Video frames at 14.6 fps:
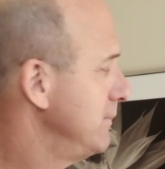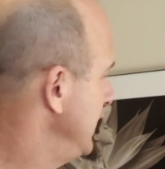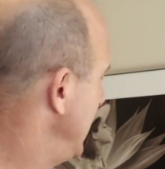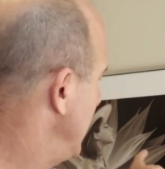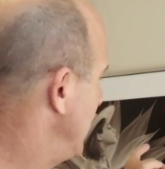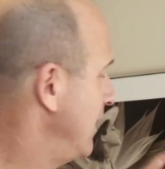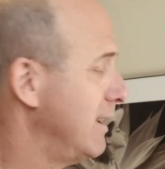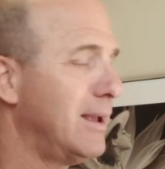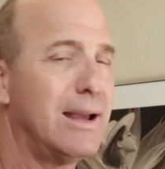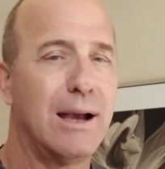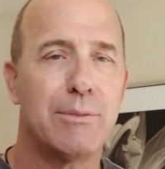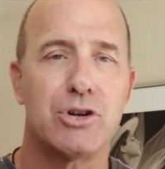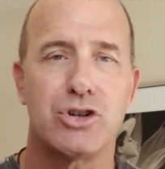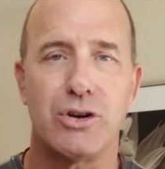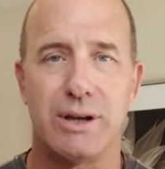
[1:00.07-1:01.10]
Now, I'm
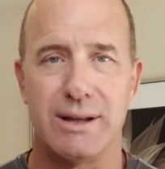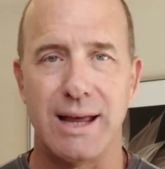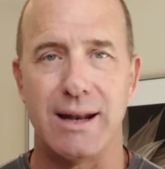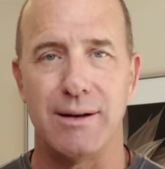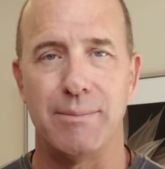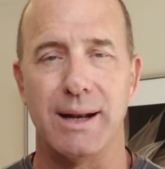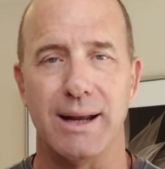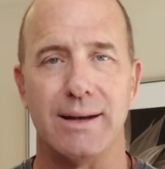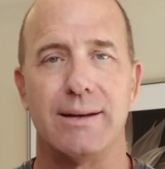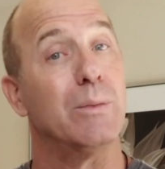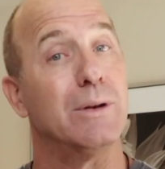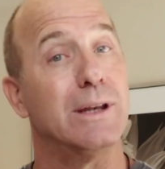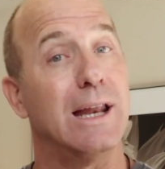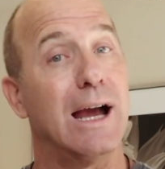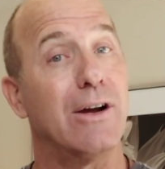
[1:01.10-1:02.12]
going to show you that in a minute.
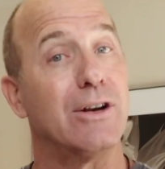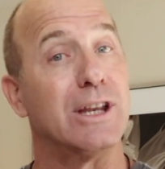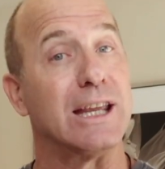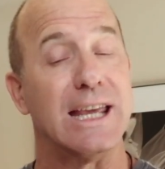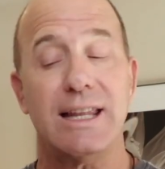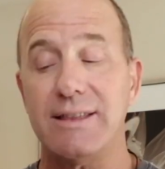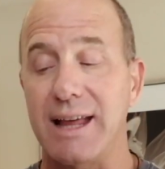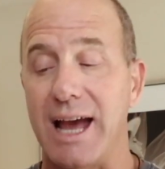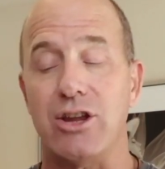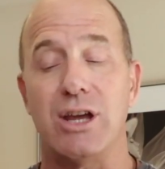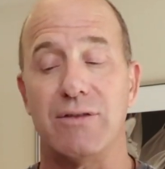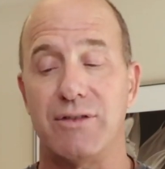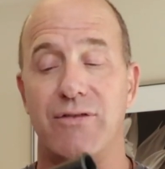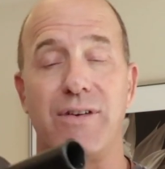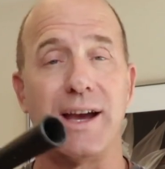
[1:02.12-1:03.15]
Now, to get that, you
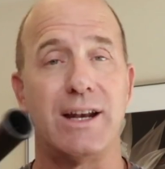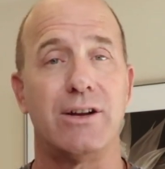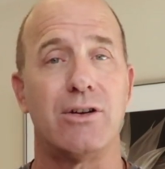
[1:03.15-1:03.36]
have to find a